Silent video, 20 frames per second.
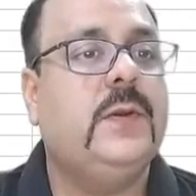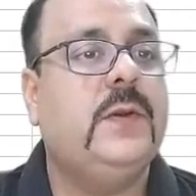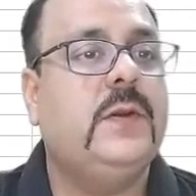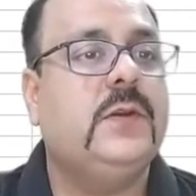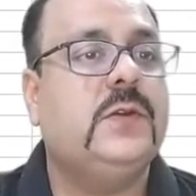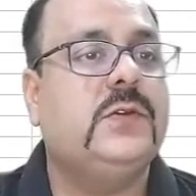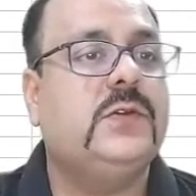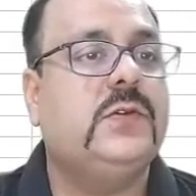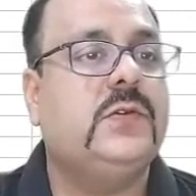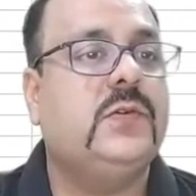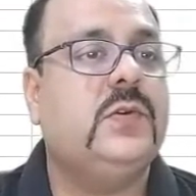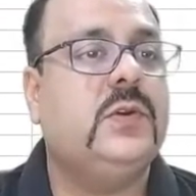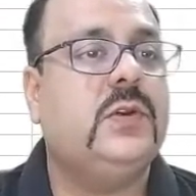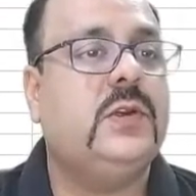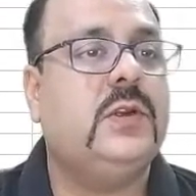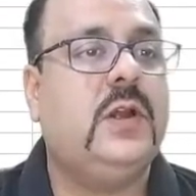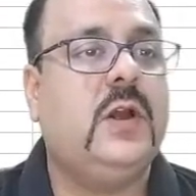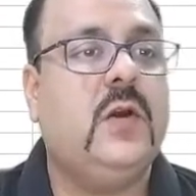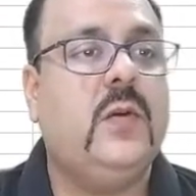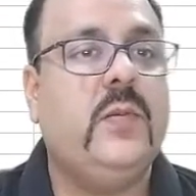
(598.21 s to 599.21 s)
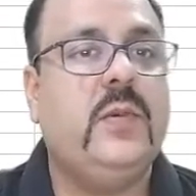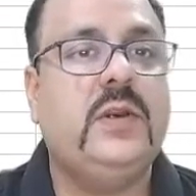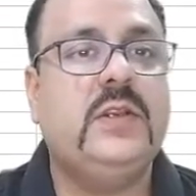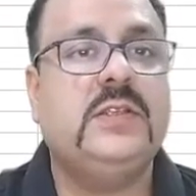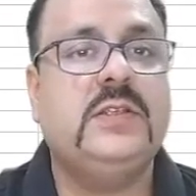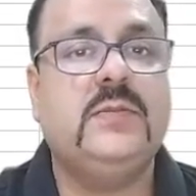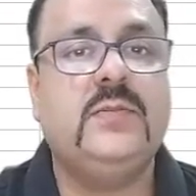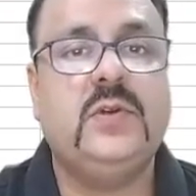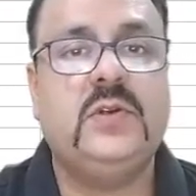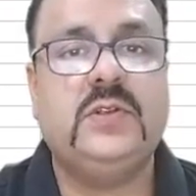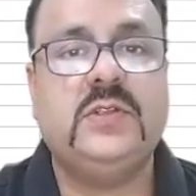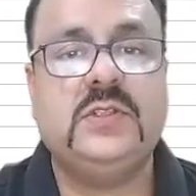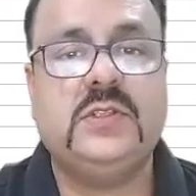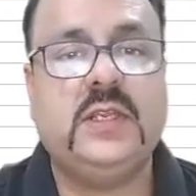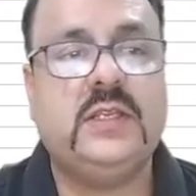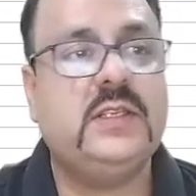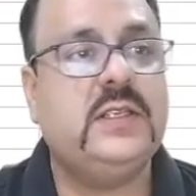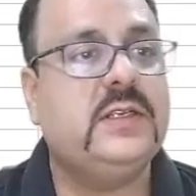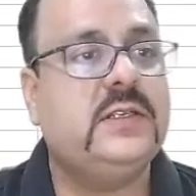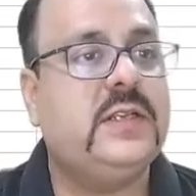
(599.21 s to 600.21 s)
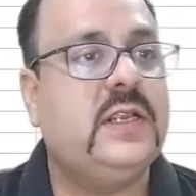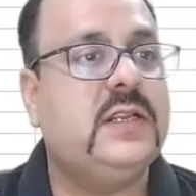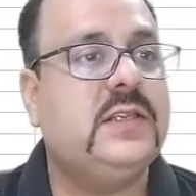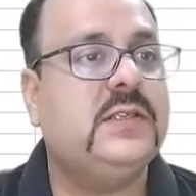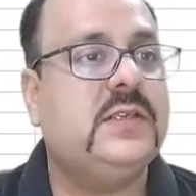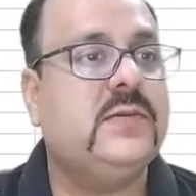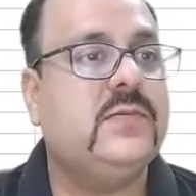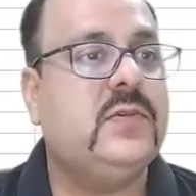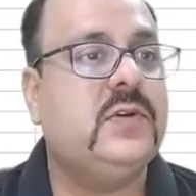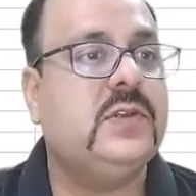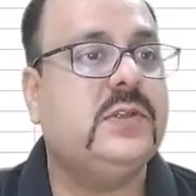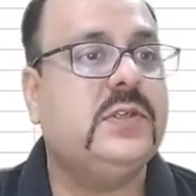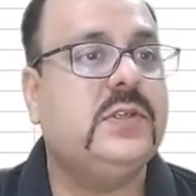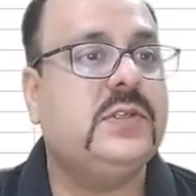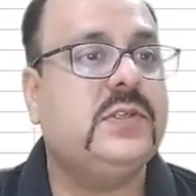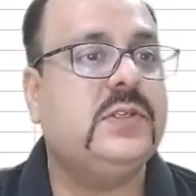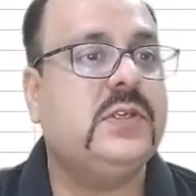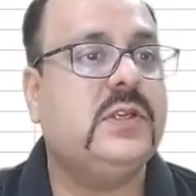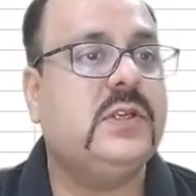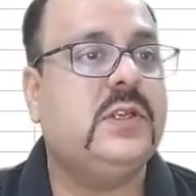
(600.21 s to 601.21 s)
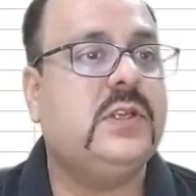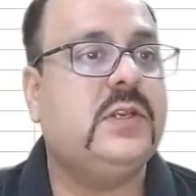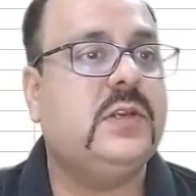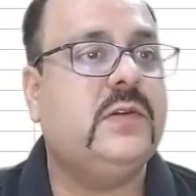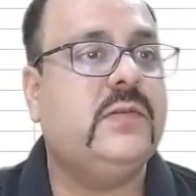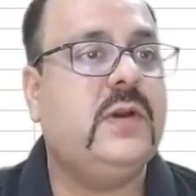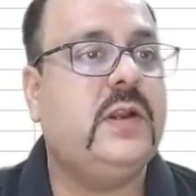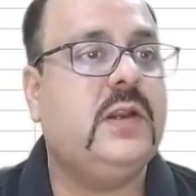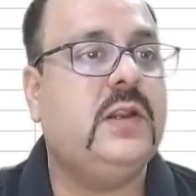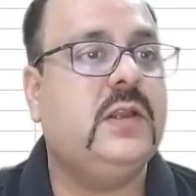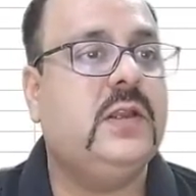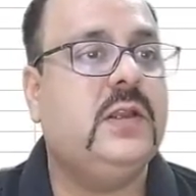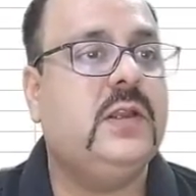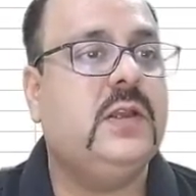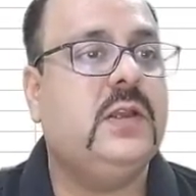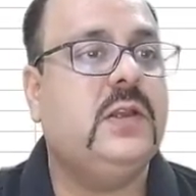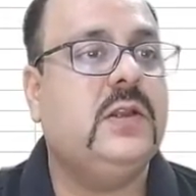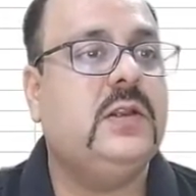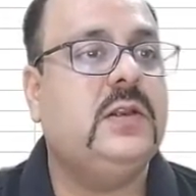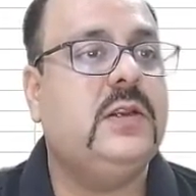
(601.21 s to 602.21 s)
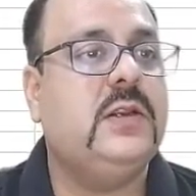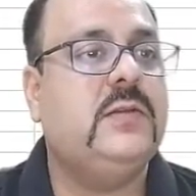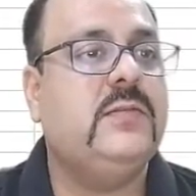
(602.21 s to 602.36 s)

So how many simulations? I think 10 simulations are required. Let me